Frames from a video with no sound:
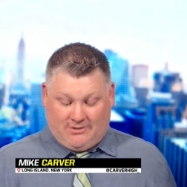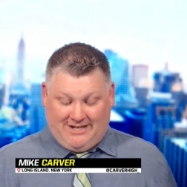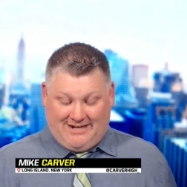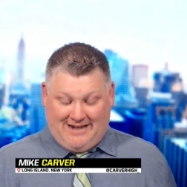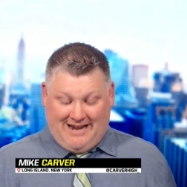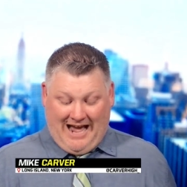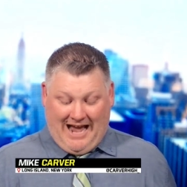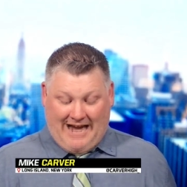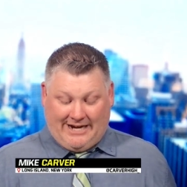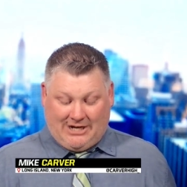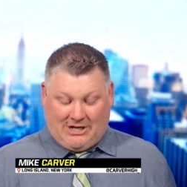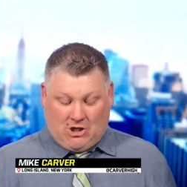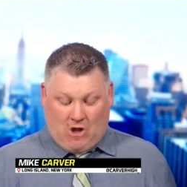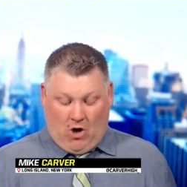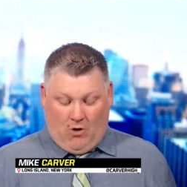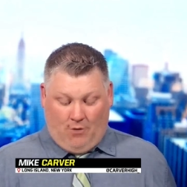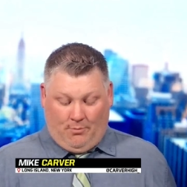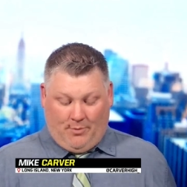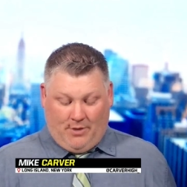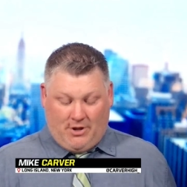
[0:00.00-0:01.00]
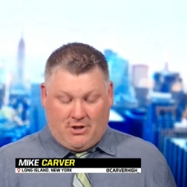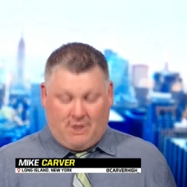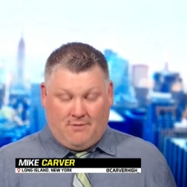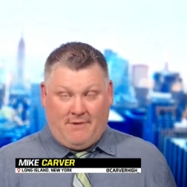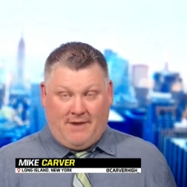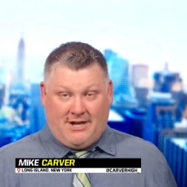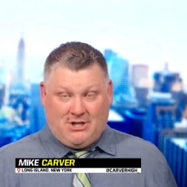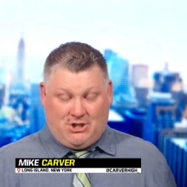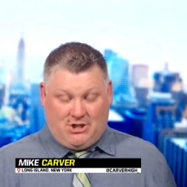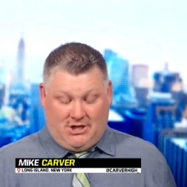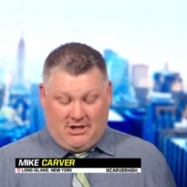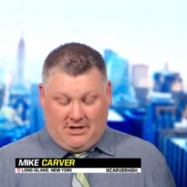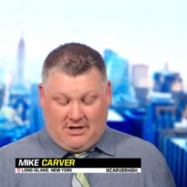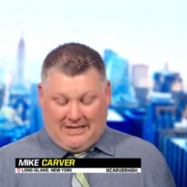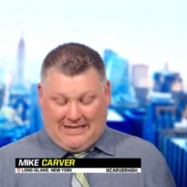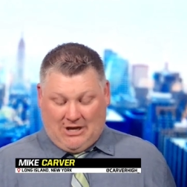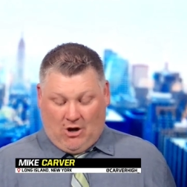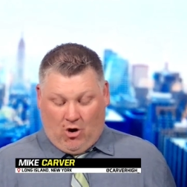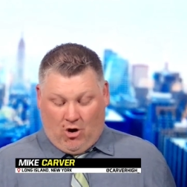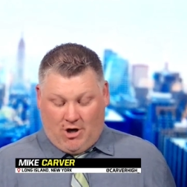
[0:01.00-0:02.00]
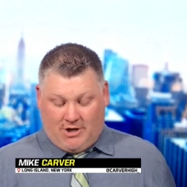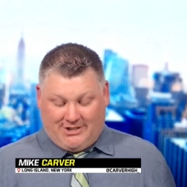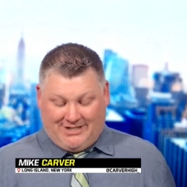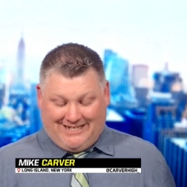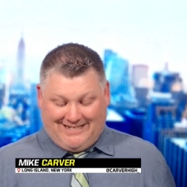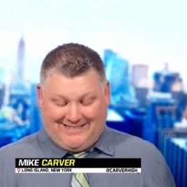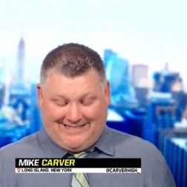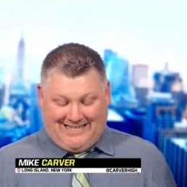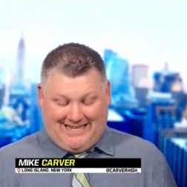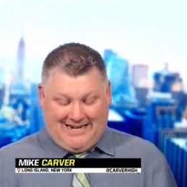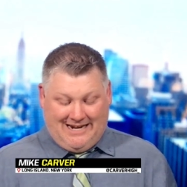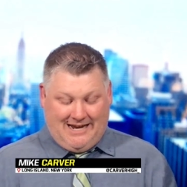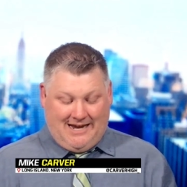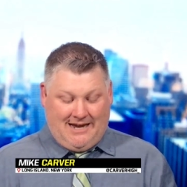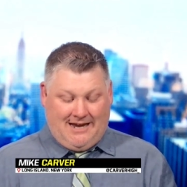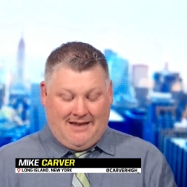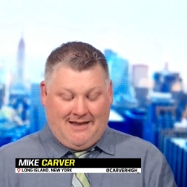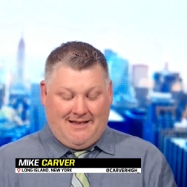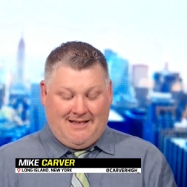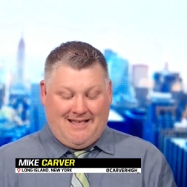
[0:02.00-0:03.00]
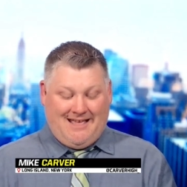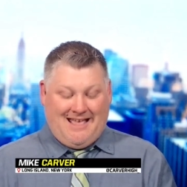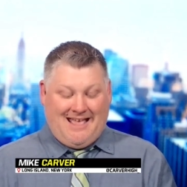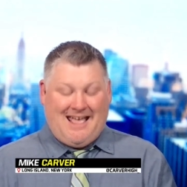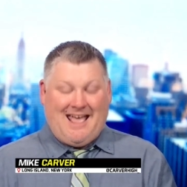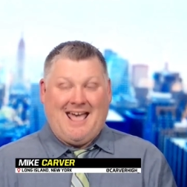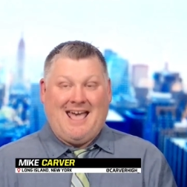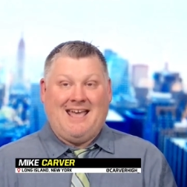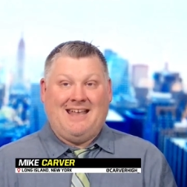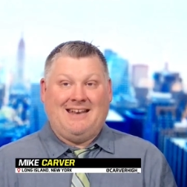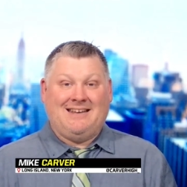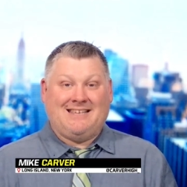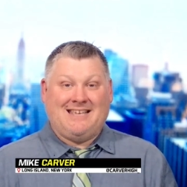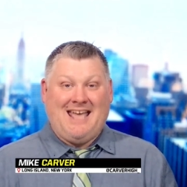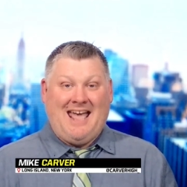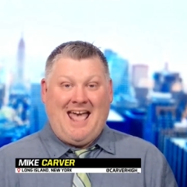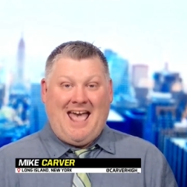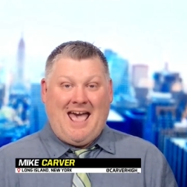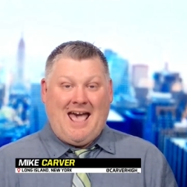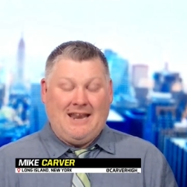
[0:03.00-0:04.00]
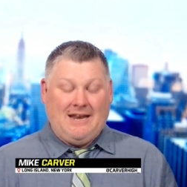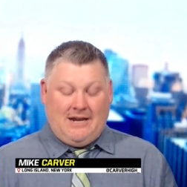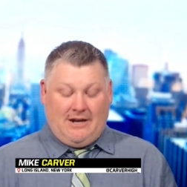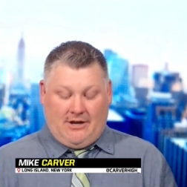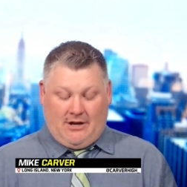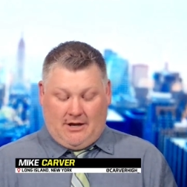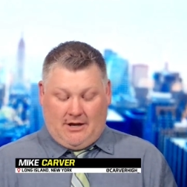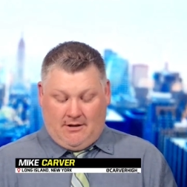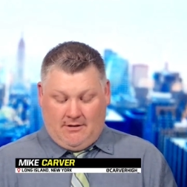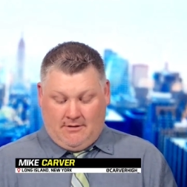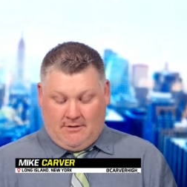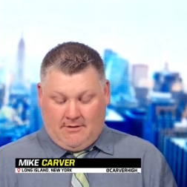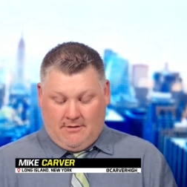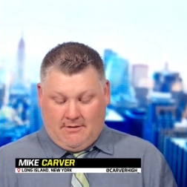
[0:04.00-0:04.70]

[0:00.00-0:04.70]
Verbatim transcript: Tonight, Copa, you mentioned Argentina and Canada